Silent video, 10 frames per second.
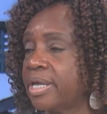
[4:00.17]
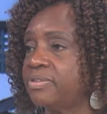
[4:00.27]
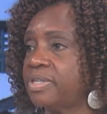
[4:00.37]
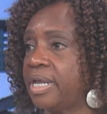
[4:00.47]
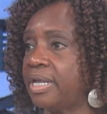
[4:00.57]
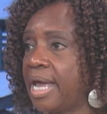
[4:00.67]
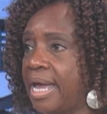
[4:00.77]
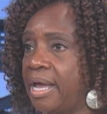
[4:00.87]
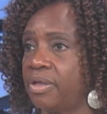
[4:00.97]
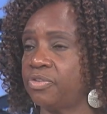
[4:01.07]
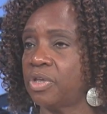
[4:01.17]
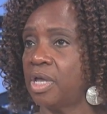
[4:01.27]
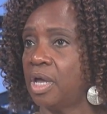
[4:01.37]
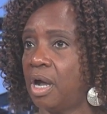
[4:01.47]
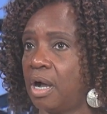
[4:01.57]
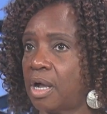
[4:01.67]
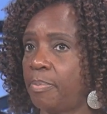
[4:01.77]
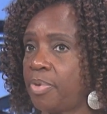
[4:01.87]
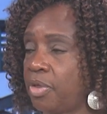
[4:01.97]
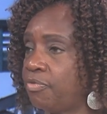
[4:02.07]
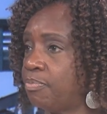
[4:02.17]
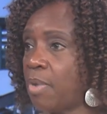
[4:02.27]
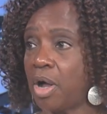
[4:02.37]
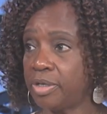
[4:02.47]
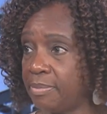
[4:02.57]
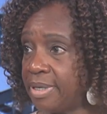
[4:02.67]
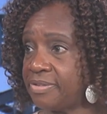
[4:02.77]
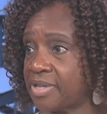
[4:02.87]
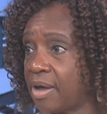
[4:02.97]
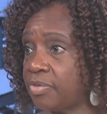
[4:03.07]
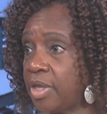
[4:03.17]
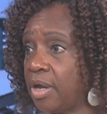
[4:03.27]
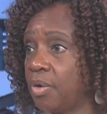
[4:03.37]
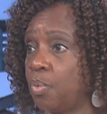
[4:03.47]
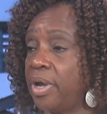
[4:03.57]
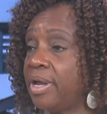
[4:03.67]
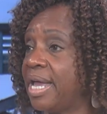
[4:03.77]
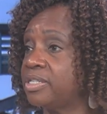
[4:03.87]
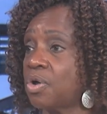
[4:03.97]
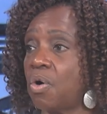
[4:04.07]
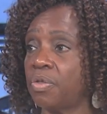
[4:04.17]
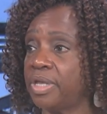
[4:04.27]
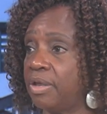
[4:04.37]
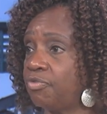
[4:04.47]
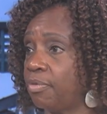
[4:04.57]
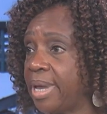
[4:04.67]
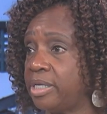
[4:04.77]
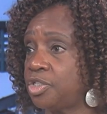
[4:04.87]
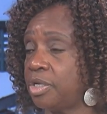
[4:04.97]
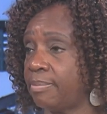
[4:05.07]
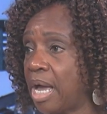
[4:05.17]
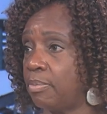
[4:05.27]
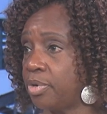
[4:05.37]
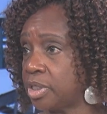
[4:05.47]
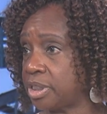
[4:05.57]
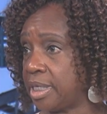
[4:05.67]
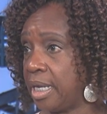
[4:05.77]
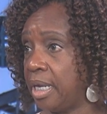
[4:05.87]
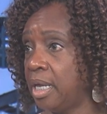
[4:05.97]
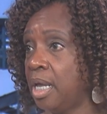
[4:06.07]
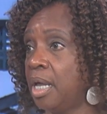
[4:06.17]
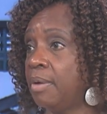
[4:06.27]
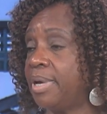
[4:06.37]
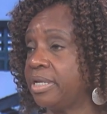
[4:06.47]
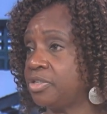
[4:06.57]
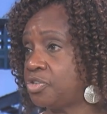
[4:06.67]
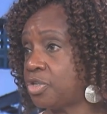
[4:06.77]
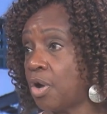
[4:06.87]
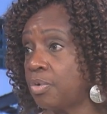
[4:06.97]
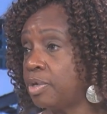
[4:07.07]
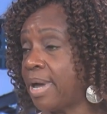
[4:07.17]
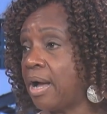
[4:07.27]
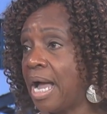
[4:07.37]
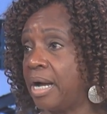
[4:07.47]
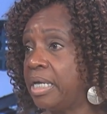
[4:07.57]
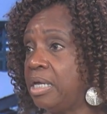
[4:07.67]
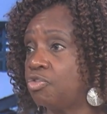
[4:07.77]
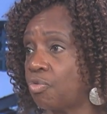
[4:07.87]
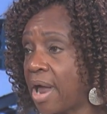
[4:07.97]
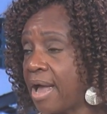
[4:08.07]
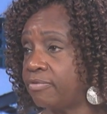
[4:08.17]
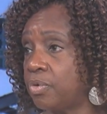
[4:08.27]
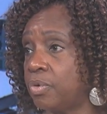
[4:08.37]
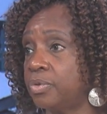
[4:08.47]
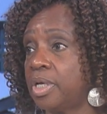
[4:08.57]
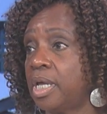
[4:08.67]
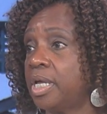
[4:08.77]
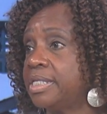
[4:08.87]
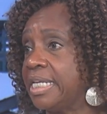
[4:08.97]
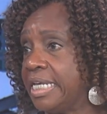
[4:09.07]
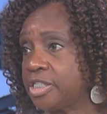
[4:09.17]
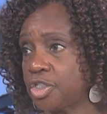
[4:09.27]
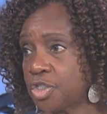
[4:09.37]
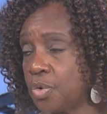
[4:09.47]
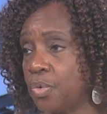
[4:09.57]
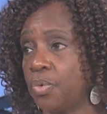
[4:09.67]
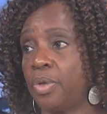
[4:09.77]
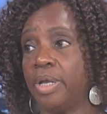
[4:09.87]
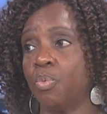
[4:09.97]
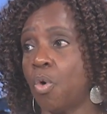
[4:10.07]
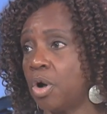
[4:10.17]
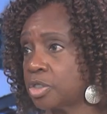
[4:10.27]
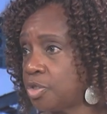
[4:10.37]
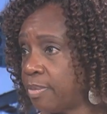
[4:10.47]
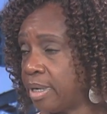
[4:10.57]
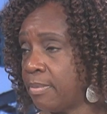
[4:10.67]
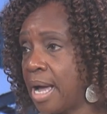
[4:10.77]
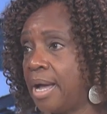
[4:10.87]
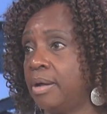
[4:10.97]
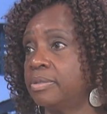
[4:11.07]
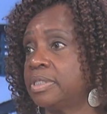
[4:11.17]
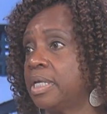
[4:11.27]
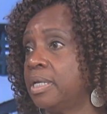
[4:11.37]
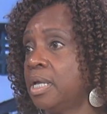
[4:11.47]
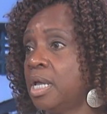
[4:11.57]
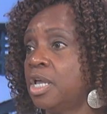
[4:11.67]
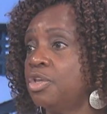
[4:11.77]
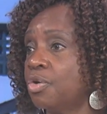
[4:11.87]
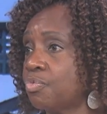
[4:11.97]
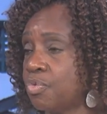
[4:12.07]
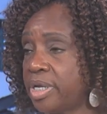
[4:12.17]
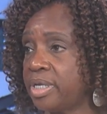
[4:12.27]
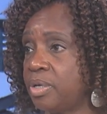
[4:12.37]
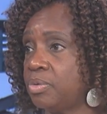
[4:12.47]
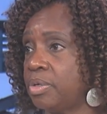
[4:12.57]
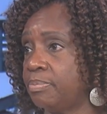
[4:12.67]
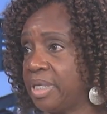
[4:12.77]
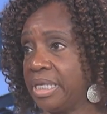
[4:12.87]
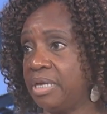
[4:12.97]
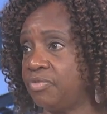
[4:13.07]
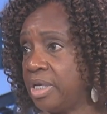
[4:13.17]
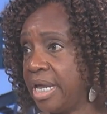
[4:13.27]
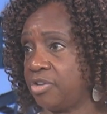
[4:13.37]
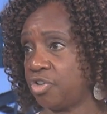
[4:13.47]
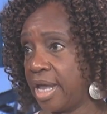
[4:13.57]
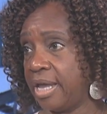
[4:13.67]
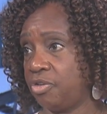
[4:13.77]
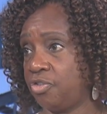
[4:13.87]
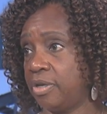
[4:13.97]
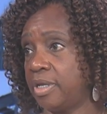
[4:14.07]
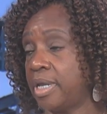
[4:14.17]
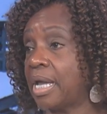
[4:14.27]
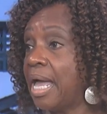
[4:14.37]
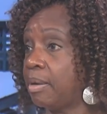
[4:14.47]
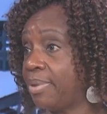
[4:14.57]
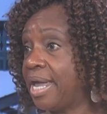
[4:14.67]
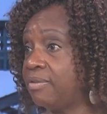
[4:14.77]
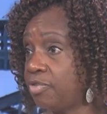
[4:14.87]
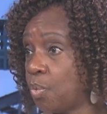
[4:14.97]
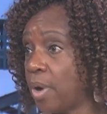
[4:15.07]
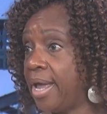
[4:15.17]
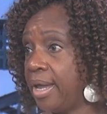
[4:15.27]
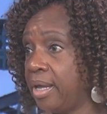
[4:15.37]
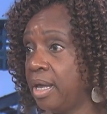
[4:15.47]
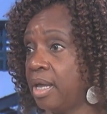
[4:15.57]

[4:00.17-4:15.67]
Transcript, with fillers: is that it has a couple of monuments out there where it has all the information about Booker T. But it's told about how he traveled to get to school and walked so many miles and, you know, really believed in education and kind of paved the way